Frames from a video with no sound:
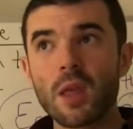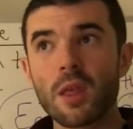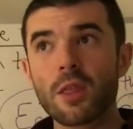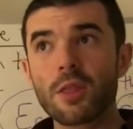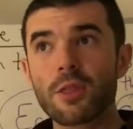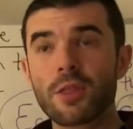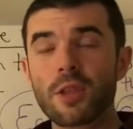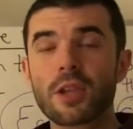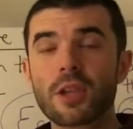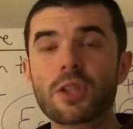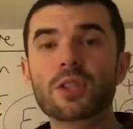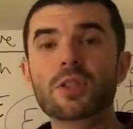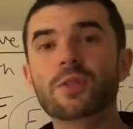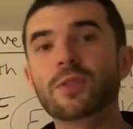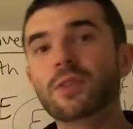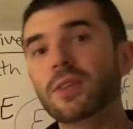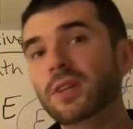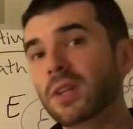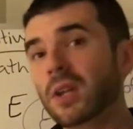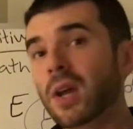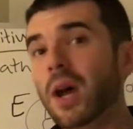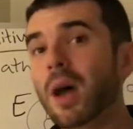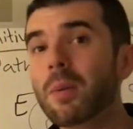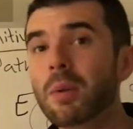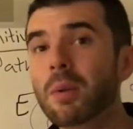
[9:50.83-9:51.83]
This
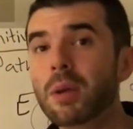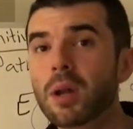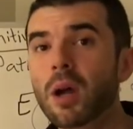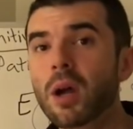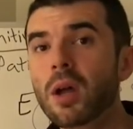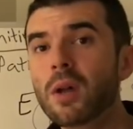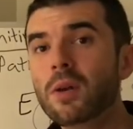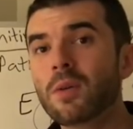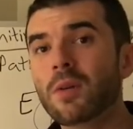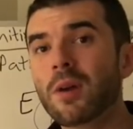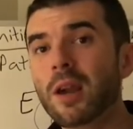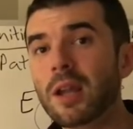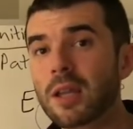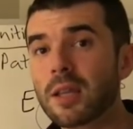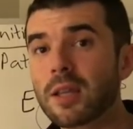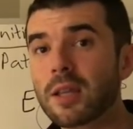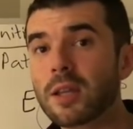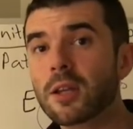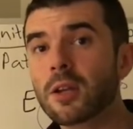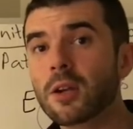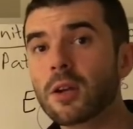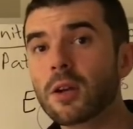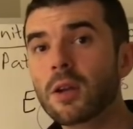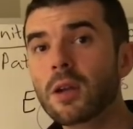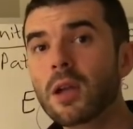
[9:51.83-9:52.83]
phenomenon right
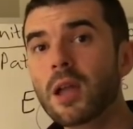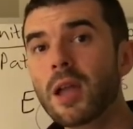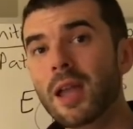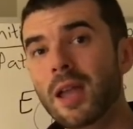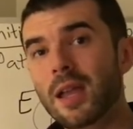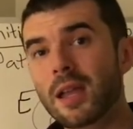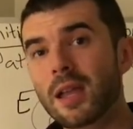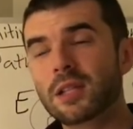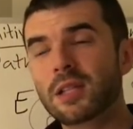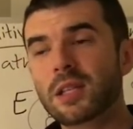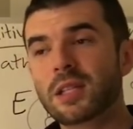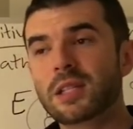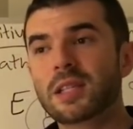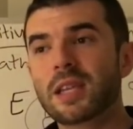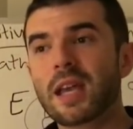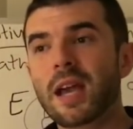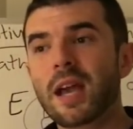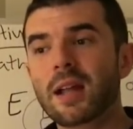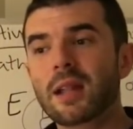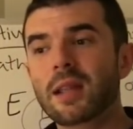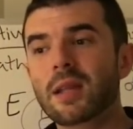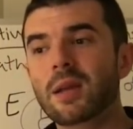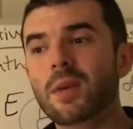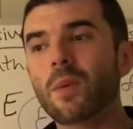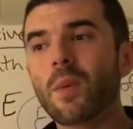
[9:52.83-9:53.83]
here is
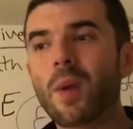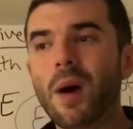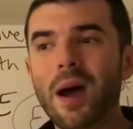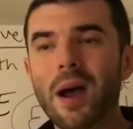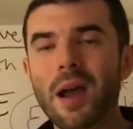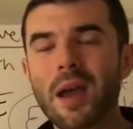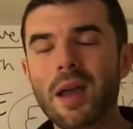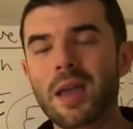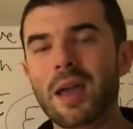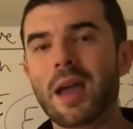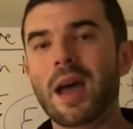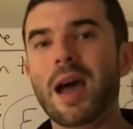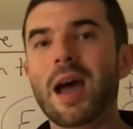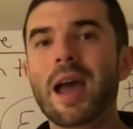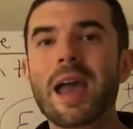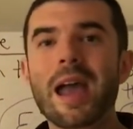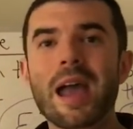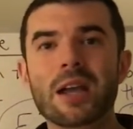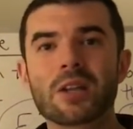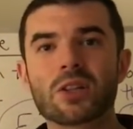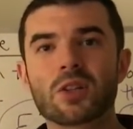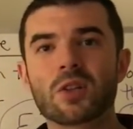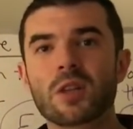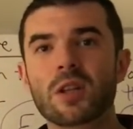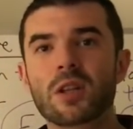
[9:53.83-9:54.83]
exactly why I
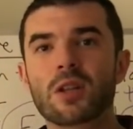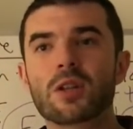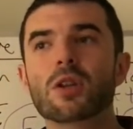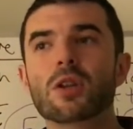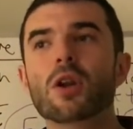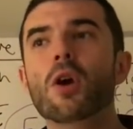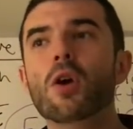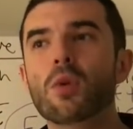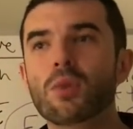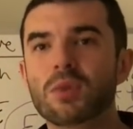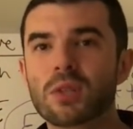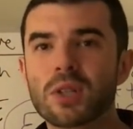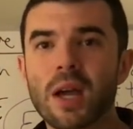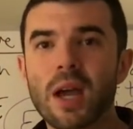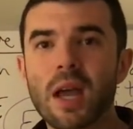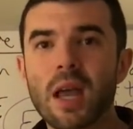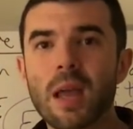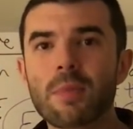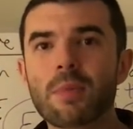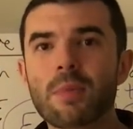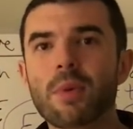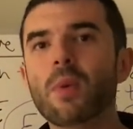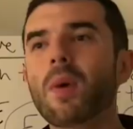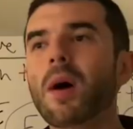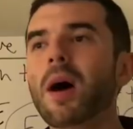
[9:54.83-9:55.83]
actually know
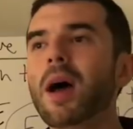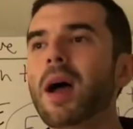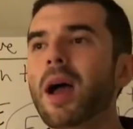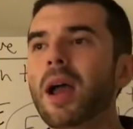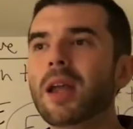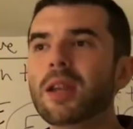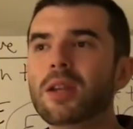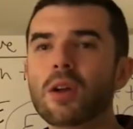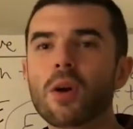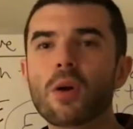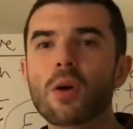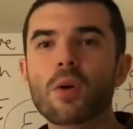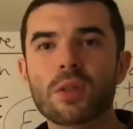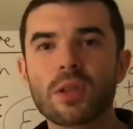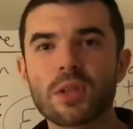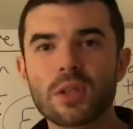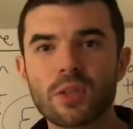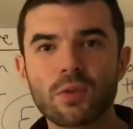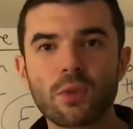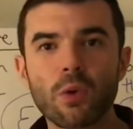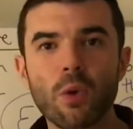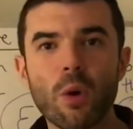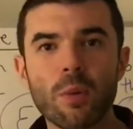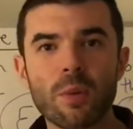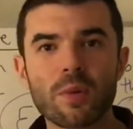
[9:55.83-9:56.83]
type, why I know
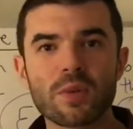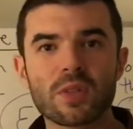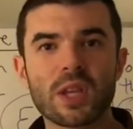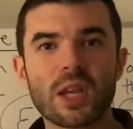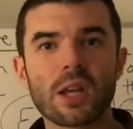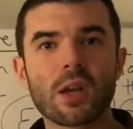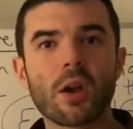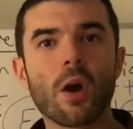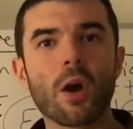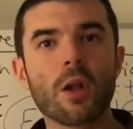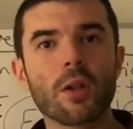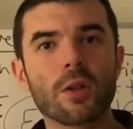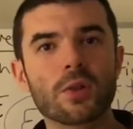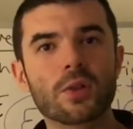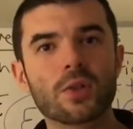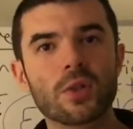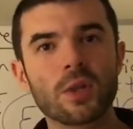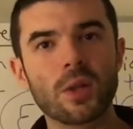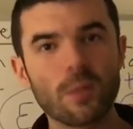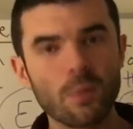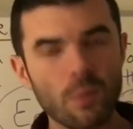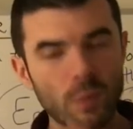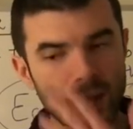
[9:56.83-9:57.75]
this form of psychology.